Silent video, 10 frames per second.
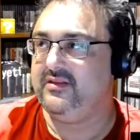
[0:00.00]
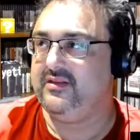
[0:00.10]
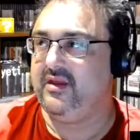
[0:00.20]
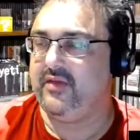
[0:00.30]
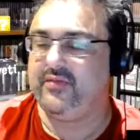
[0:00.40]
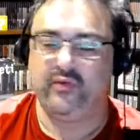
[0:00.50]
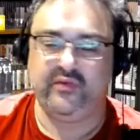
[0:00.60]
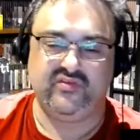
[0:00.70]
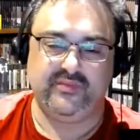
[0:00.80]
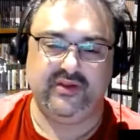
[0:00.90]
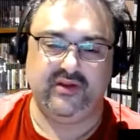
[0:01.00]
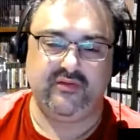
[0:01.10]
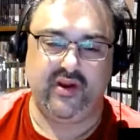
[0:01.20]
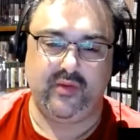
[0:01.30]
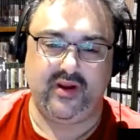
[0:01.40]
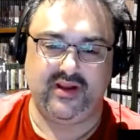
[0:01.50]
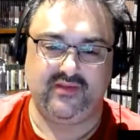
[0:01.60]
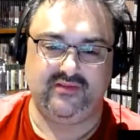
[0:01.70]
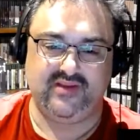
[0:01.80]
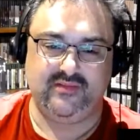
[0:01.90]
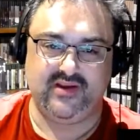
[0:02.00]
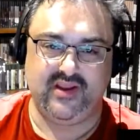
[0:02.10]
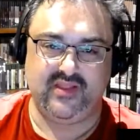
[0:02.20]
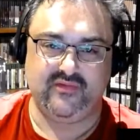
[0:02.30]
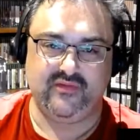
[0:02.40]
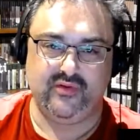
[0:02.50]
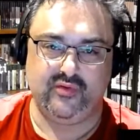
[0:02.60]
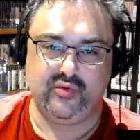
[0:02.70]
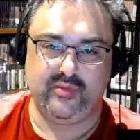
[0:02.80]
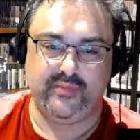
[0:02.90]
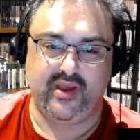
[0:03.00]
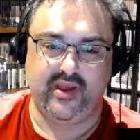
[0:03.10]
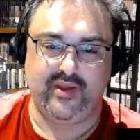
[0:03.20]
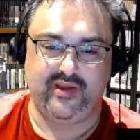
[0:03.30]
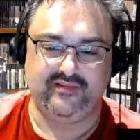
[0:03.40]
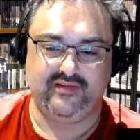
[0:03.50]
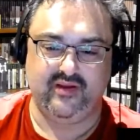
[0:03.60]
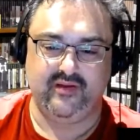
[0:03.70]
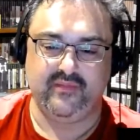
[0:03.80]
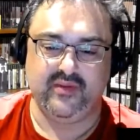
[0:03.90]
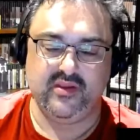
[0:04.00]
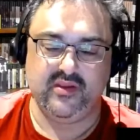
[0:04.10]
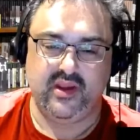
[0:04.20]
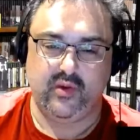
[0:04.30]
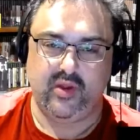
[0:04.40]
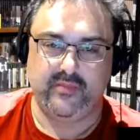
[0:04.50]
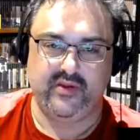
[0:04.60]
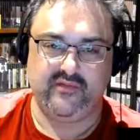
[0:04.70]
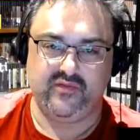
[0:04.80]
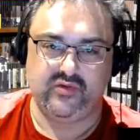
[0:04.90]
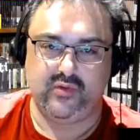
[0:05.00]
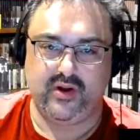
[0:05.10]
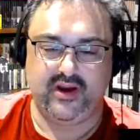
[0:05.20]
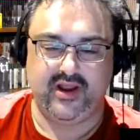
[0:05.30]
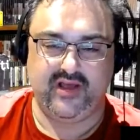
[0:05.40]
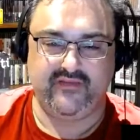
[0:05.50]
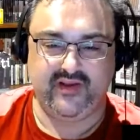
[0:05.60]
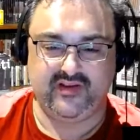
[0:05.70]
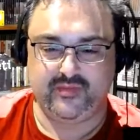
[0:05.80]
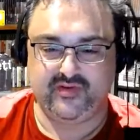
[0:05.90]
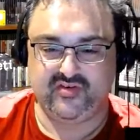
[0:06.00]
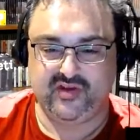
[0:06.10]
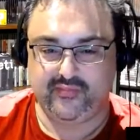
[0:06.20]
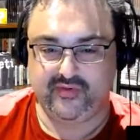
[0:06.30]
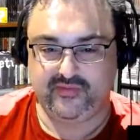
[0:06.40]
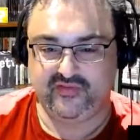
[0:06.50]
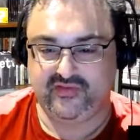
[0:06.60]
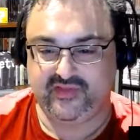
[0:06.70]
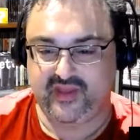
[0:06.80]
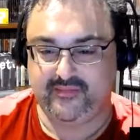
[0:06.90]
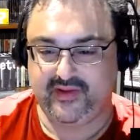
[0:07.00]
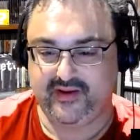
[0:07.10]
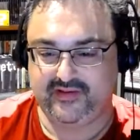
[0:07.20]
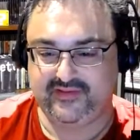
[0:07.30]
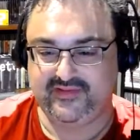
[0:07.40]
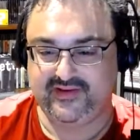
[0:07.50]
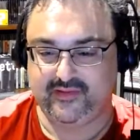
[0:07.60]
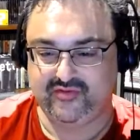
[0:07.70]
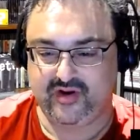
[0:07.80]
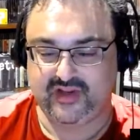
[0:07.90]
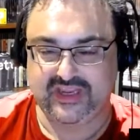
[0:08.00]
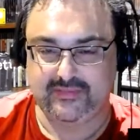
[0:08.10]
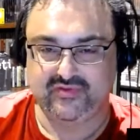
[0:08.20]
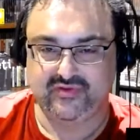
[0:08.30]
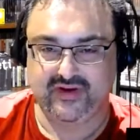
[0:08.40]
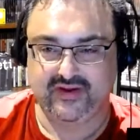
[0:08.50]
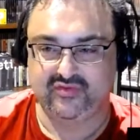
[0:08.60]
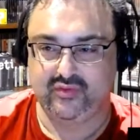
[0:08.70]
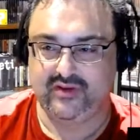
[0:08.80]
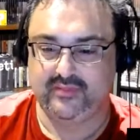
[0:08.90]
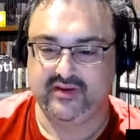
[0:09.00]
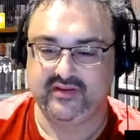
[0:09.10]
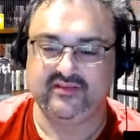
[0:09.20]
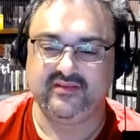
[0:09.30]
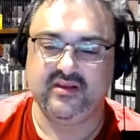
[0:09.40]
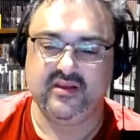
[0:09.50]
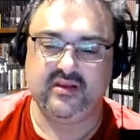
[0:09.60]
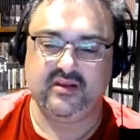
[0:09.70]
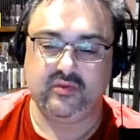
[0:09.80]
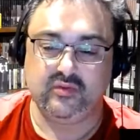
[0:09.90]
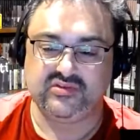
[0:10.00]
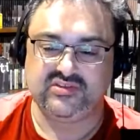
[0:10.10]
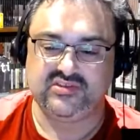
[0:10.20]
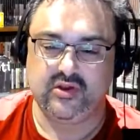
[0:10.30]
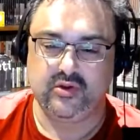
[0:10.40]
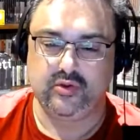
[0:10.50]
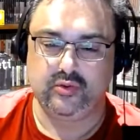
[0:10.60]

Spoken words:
I thought this would be a great way to get the team together for a little quick powwow. So it won't be a full 1.5 hour special, I promise you that, but it's, trying to keep it to around 20 minutes or so.